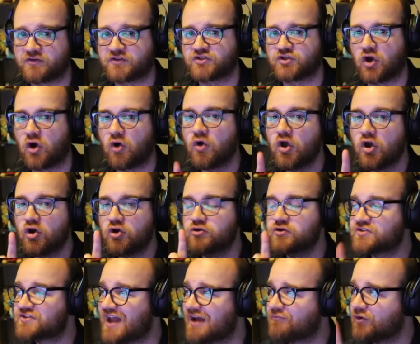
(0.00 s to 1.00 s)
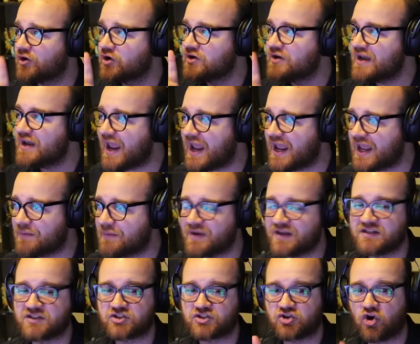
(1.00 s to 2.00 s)
so whoever name
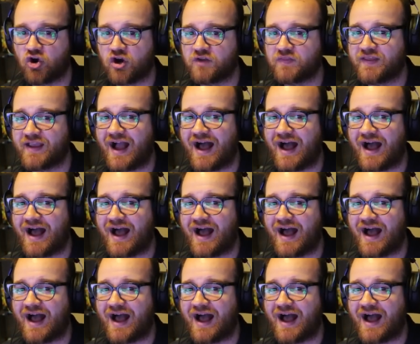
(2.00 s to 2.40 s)
is currently